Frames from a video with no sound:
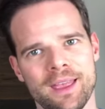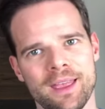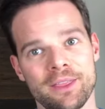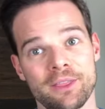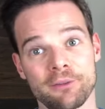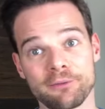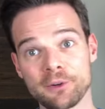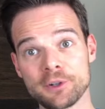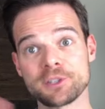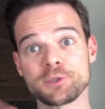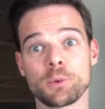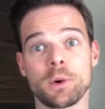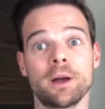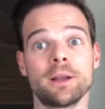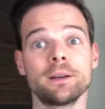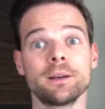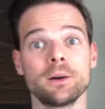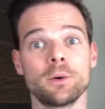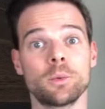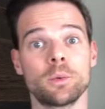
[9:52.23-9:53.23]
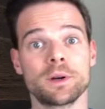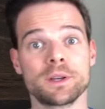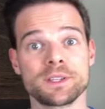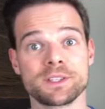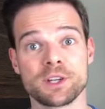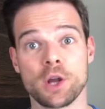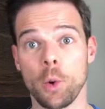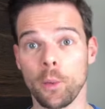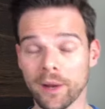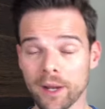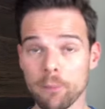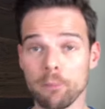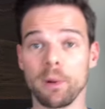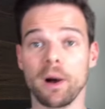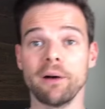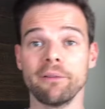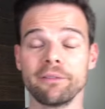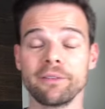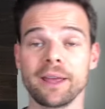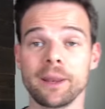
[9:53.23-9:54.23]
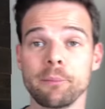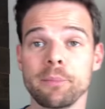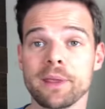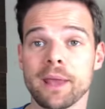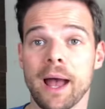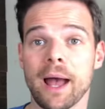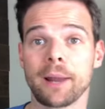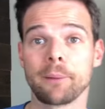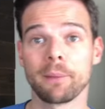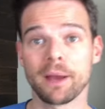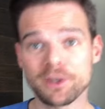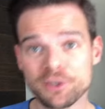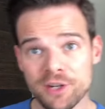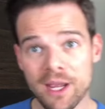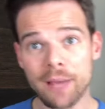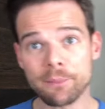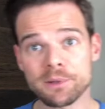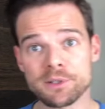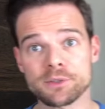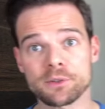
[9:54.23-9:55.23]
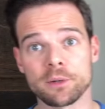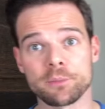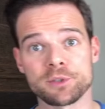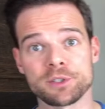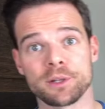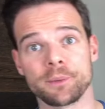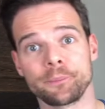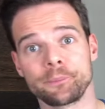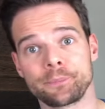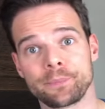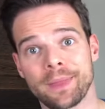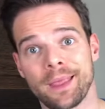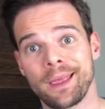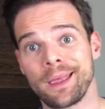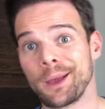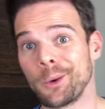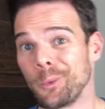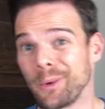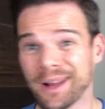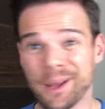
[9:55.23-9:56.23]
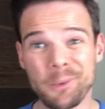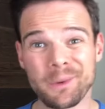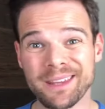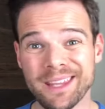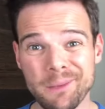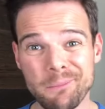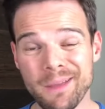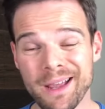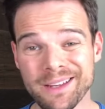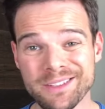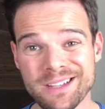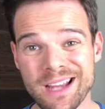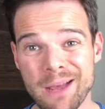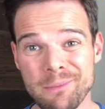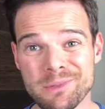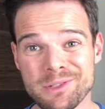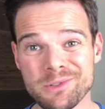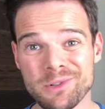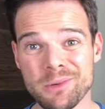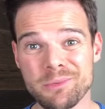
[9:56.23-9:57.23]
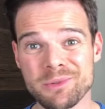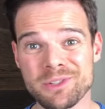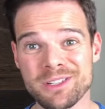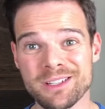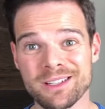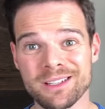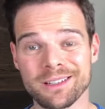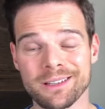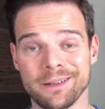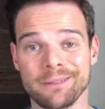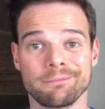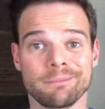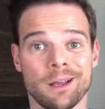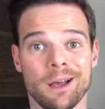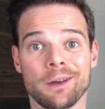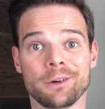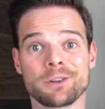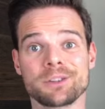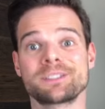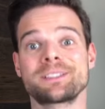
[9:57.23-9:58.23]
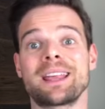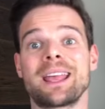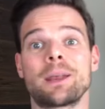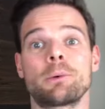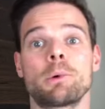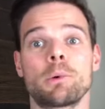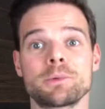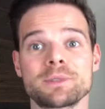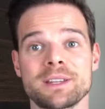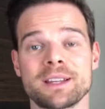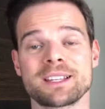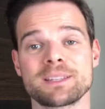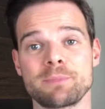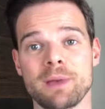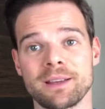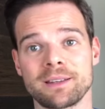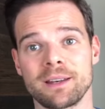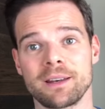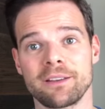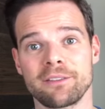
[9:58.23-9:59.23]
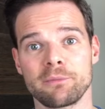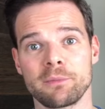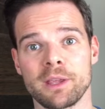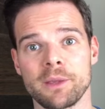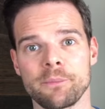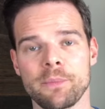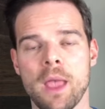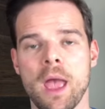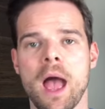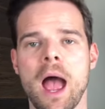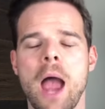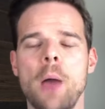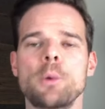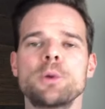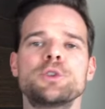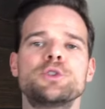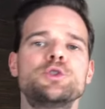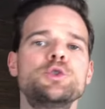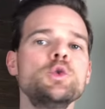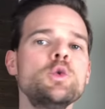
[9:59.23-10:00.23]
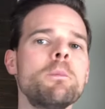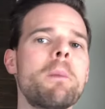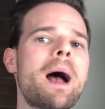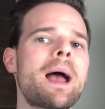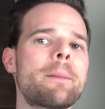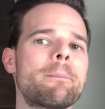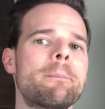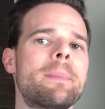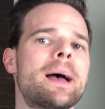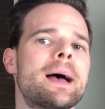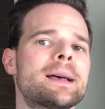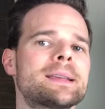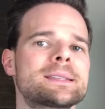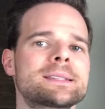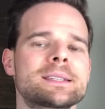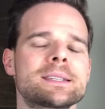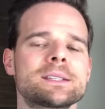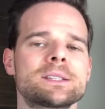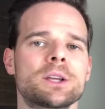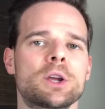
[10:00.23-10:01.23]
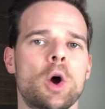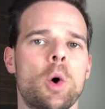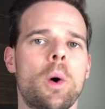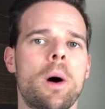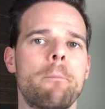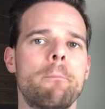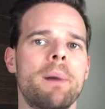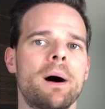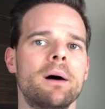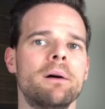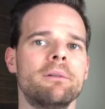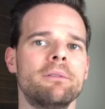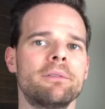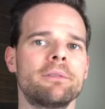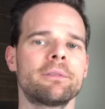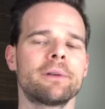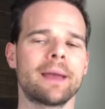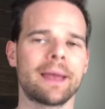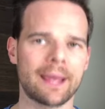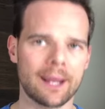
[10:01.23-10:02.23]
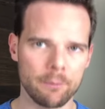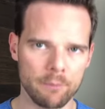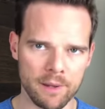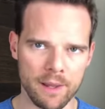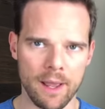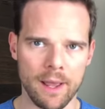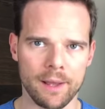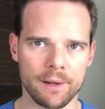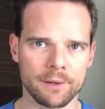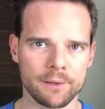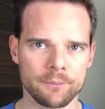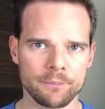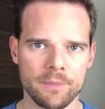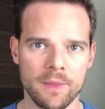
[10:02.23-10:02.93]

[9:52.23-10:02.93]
The first one was going above and beyond my job description. When I would get my job description and understand what was expected of me, I would do my best to go above and beyond.